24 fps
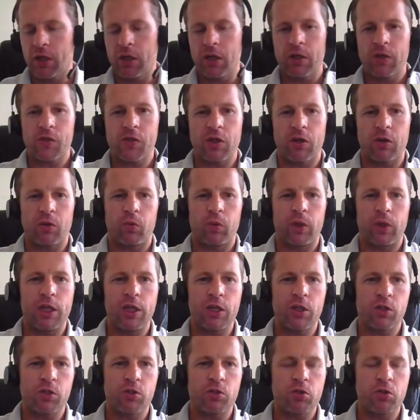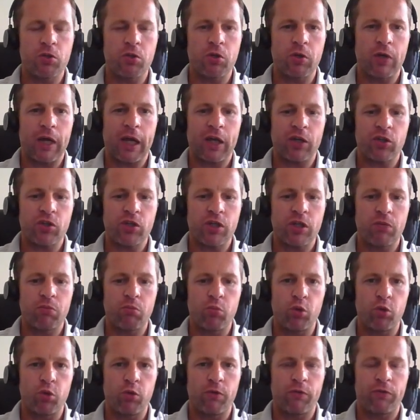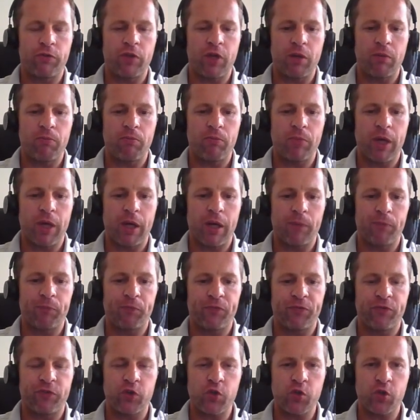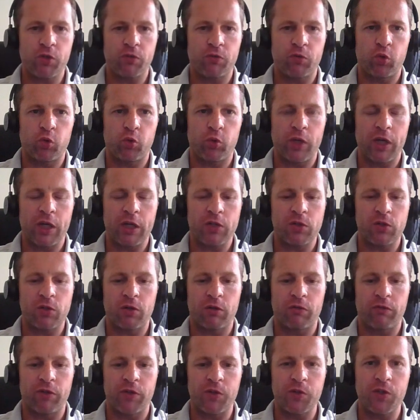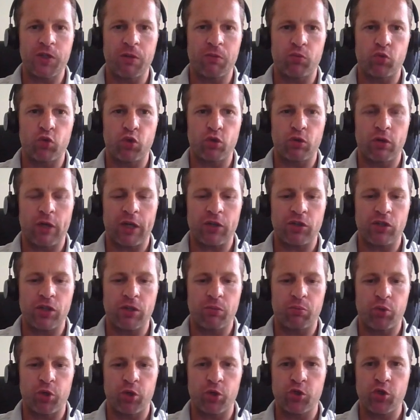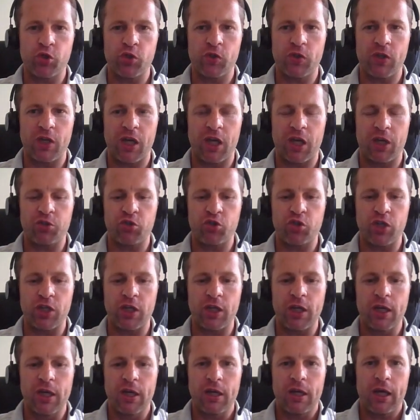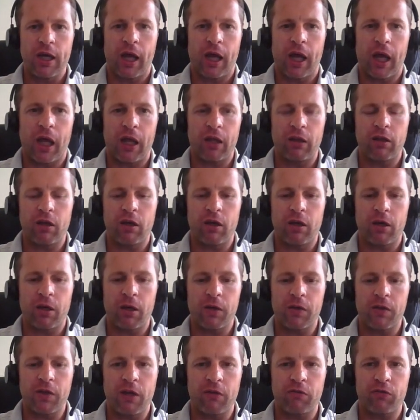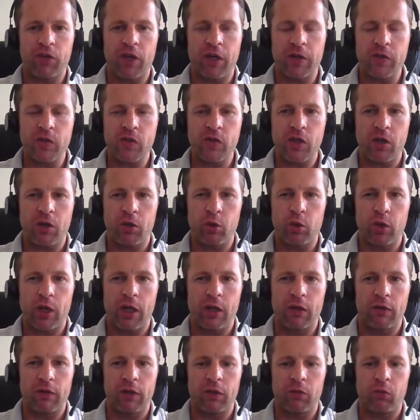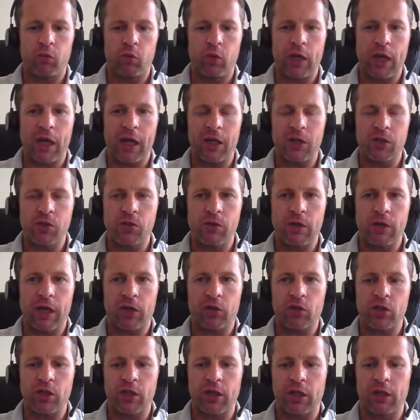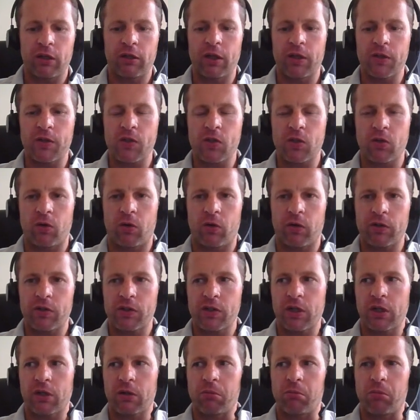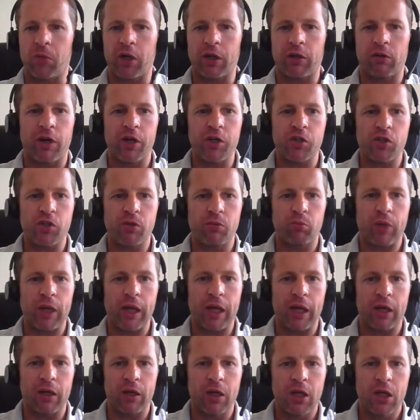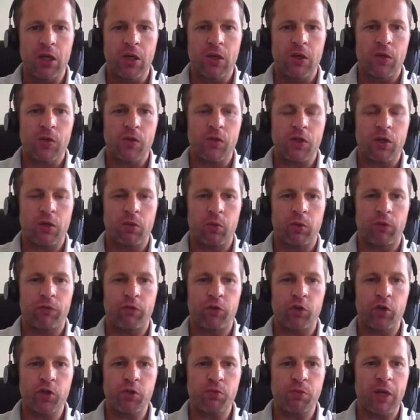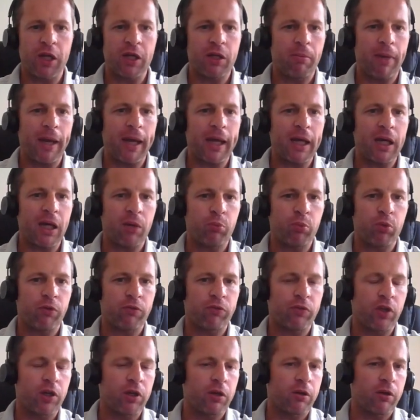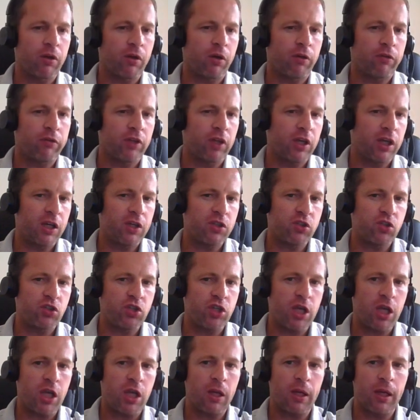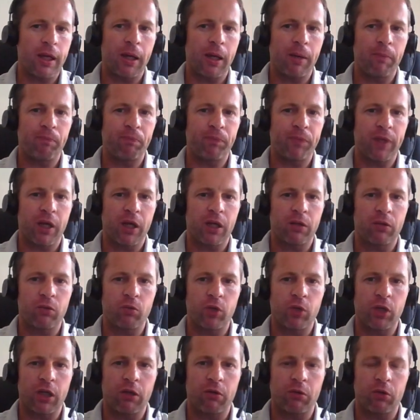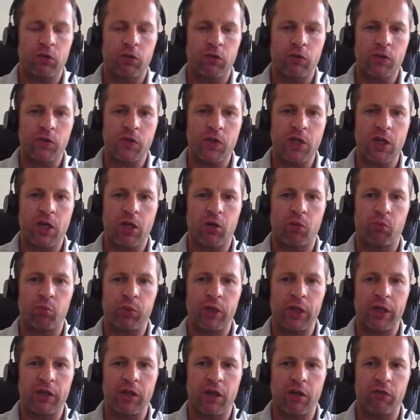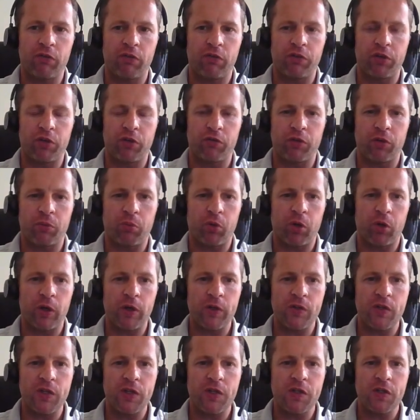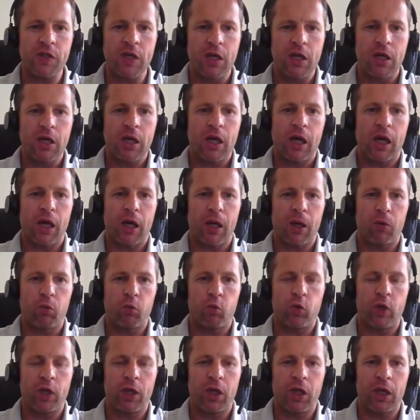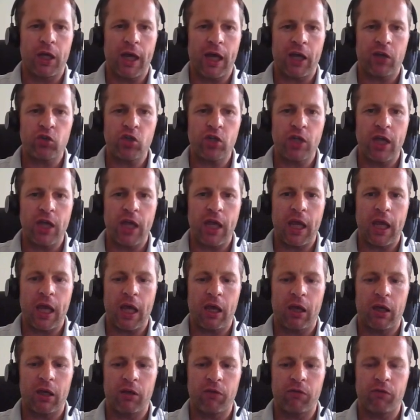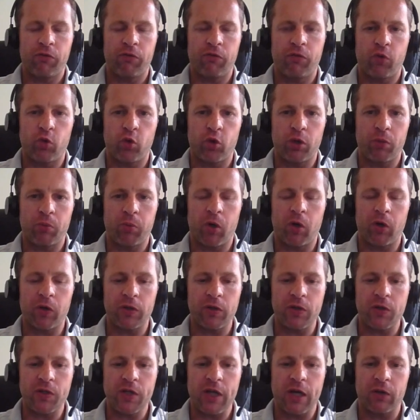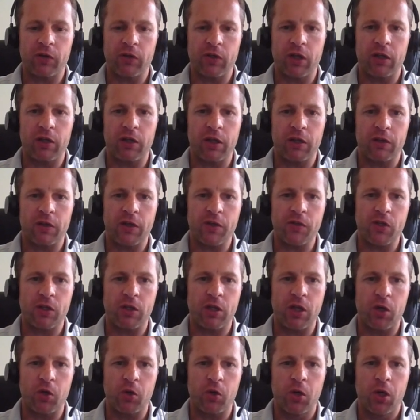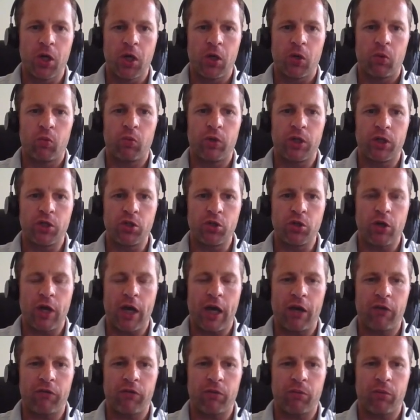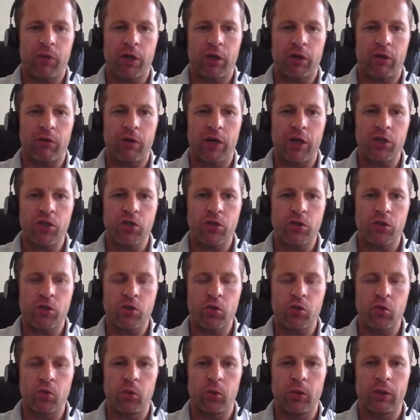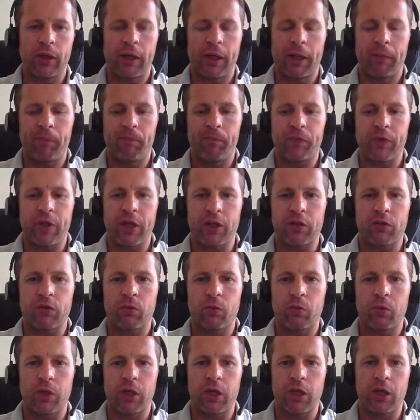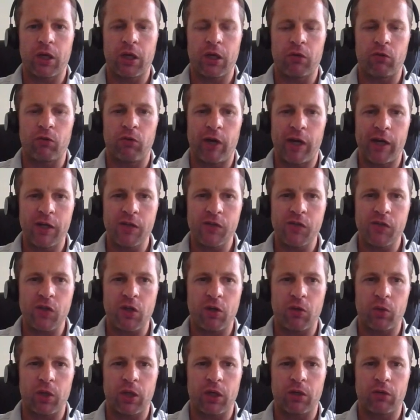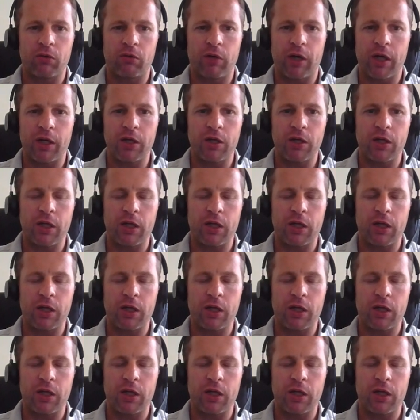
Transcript: So we needed to actually move them. First of all, we had to convince them to actually purchase the XG, and they've done so, and then we had to actually then start a migration plan. So we first made a backup of the SG, and we to see a complete overview of the policies. We actually, if for the partners out there that doesn't know, we do have a migration tool that we can run. So we can run